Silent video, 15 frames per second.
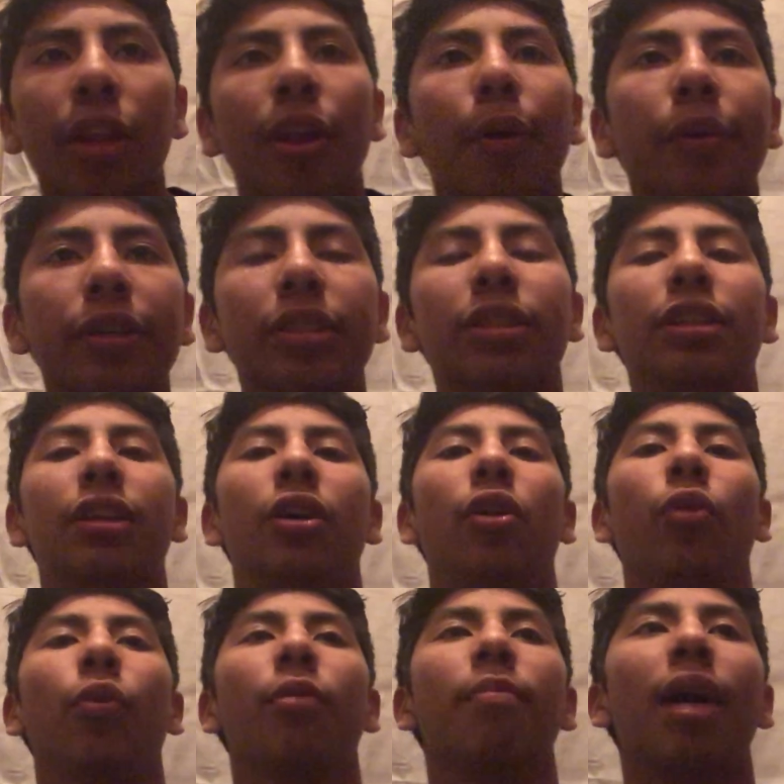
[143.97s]
They were just sitting
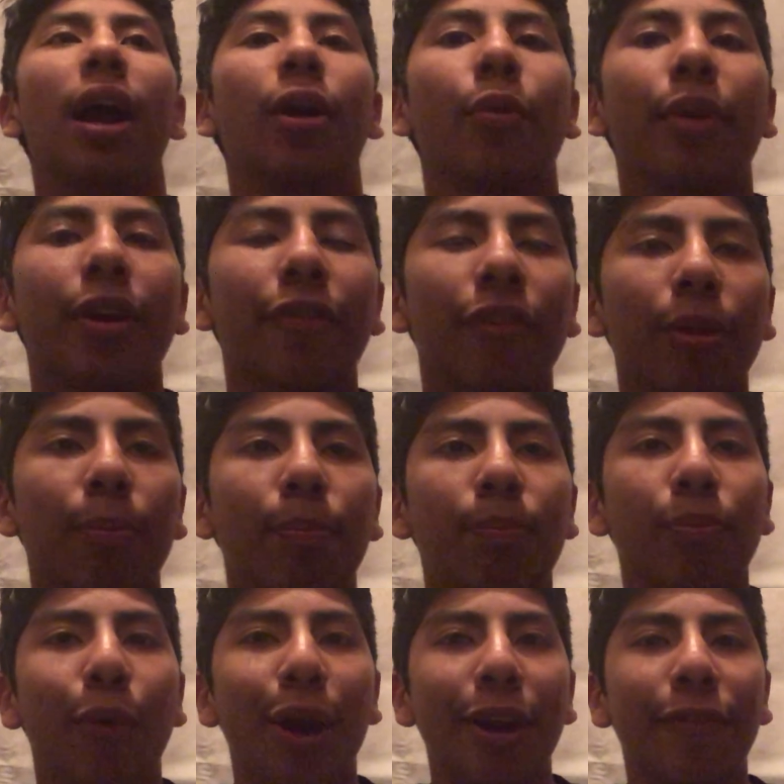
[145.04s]
all the way back waiting
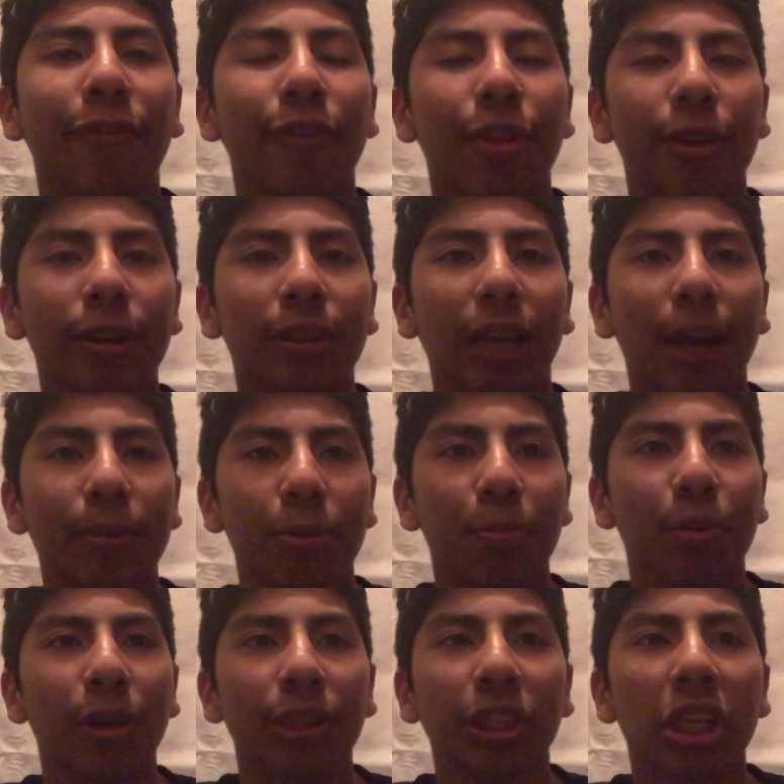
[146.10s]
for their time to
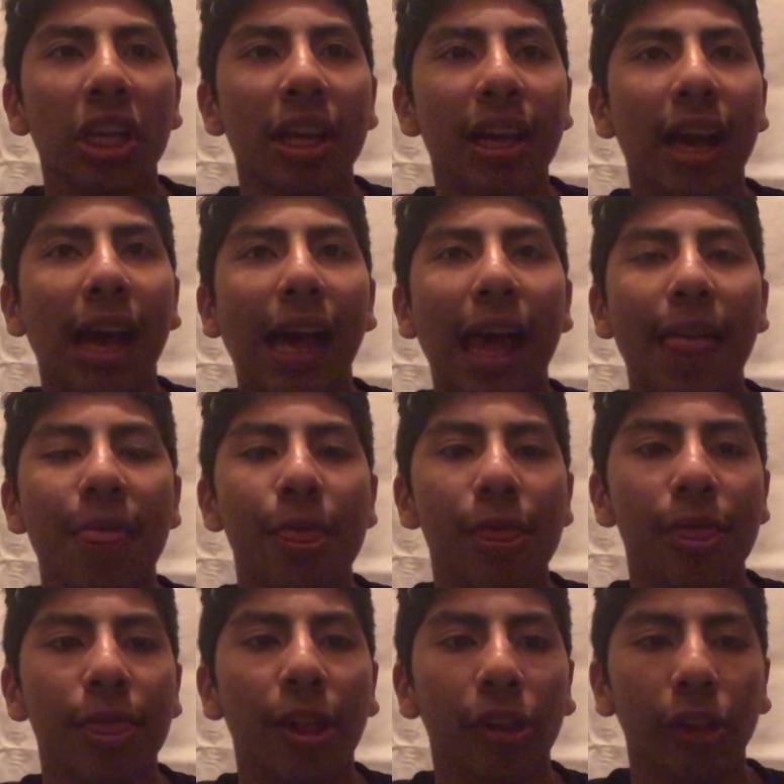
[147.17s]
push, and
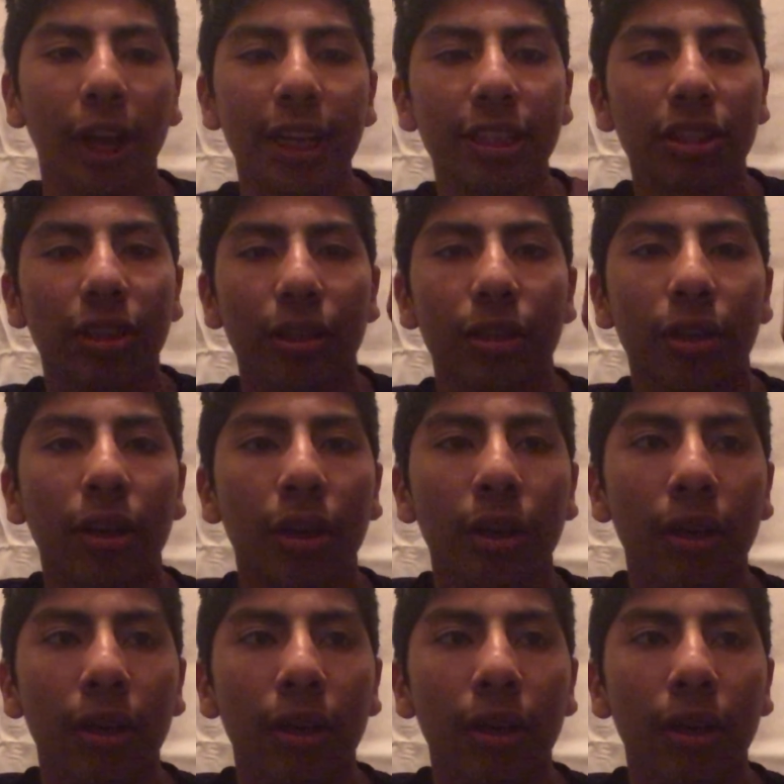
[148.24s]
the lights just